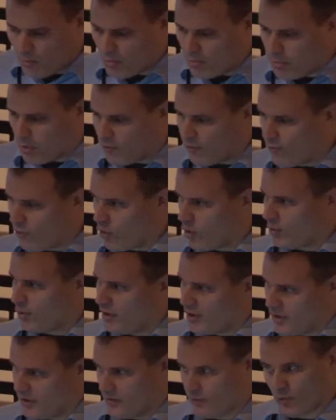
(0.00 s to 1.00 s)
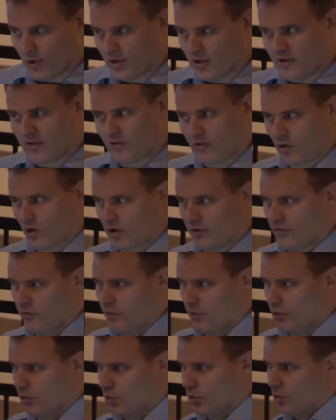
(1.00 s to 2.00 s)
Before we can really start
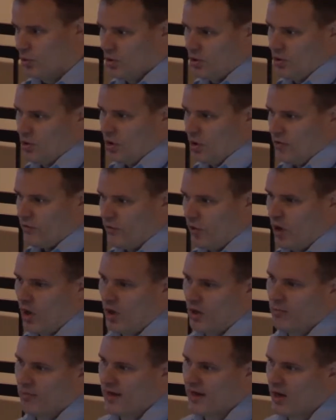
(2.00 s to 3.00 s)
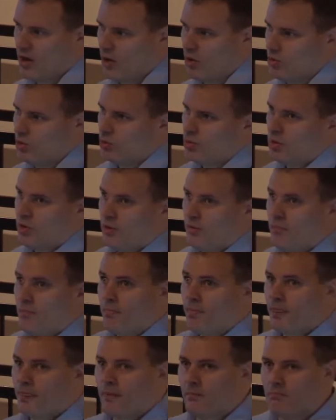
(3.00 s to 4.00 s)
to talk about
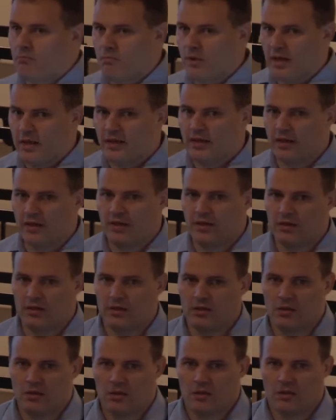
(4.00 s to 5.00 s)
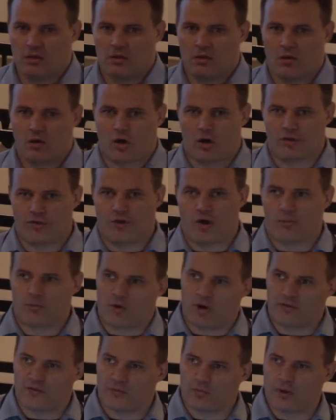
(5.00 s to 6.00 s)
making our thought
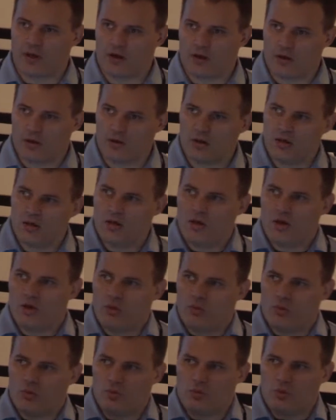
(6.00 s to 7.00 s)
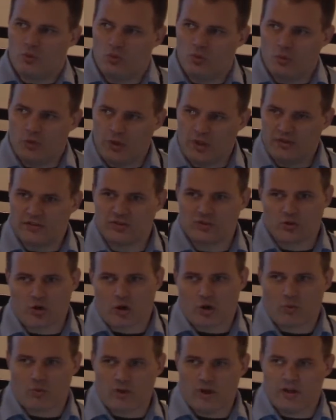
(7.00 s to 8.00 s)
process better, we need to
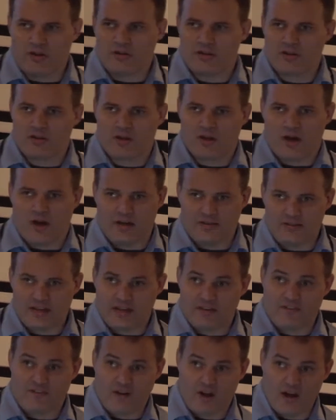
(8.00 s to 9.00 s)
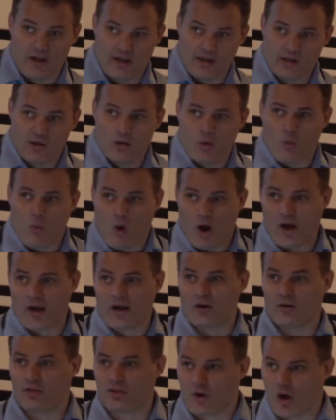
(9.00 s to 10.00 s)
start with identifying why
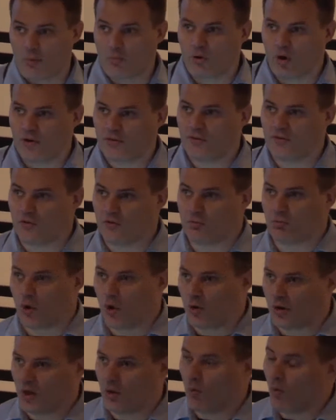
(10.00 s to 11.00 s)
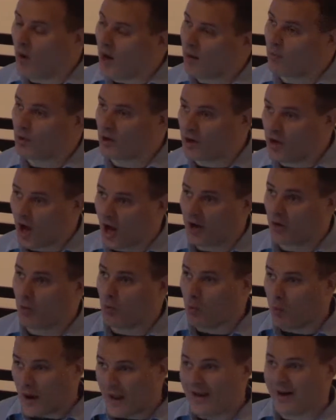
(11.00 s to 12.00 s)
our thought process is broken and why we're not
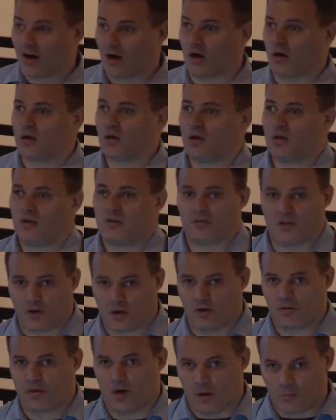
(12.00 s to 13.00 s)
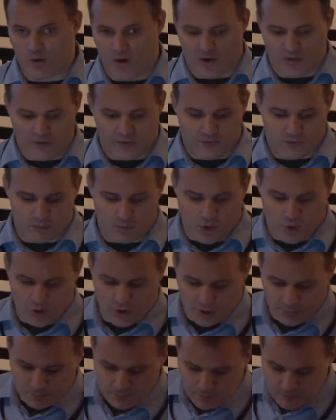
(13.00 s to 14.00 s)
aware that our thought process is
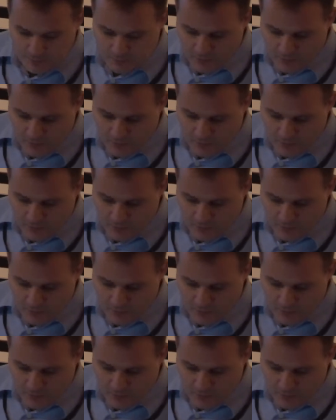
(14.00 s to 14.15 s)
broken.